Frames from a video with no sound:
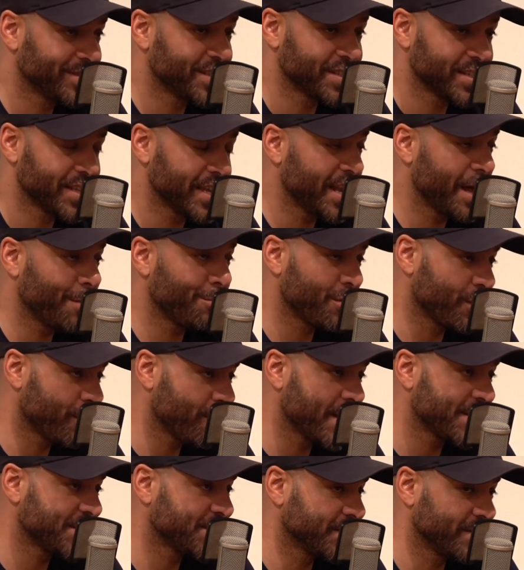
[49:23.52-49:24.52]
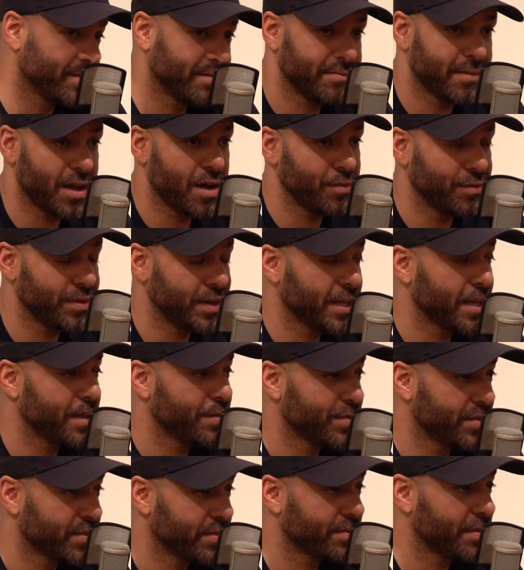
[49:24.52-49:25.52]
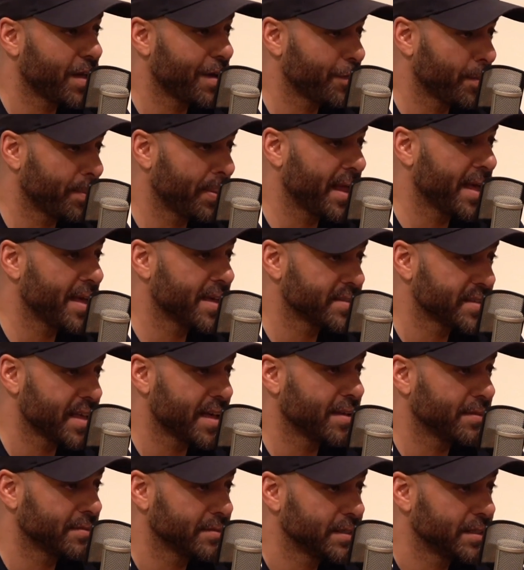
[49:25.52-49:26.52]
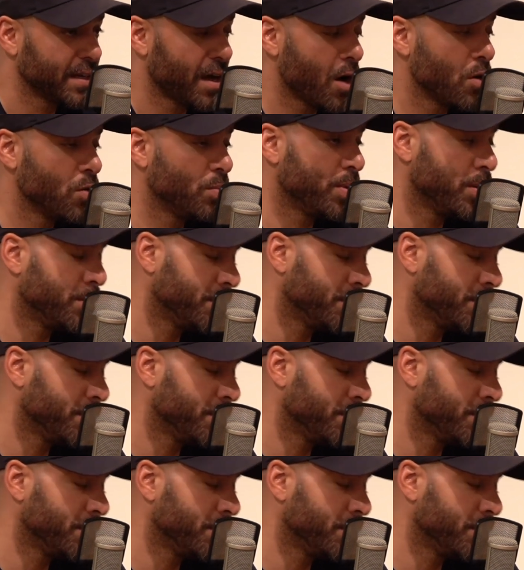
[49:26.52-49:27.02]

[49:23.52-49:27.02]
to see that progression hopefully gives other players that hope